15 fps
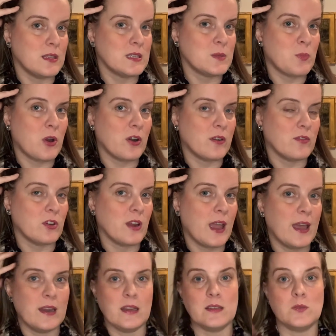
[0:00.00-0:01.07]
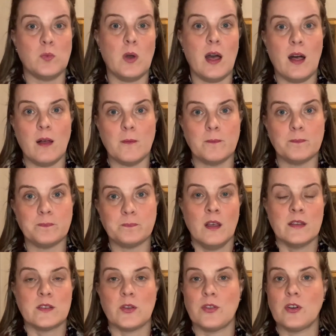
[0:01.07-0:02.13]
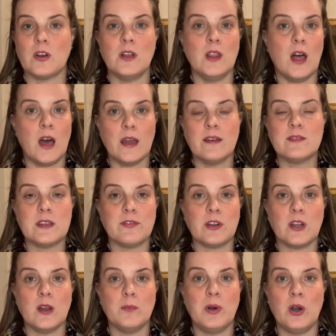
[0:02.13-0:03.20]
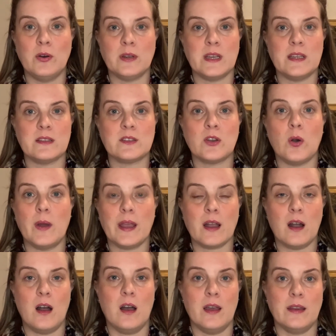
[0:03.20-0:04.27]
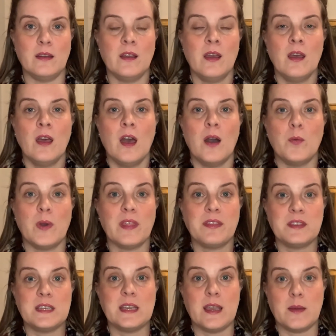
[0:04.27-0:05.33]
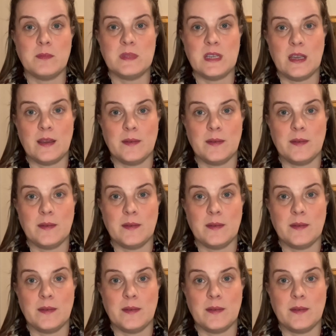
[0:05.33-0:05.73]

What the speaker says: part of your head as well. So there are a lot of different components going on with TMD.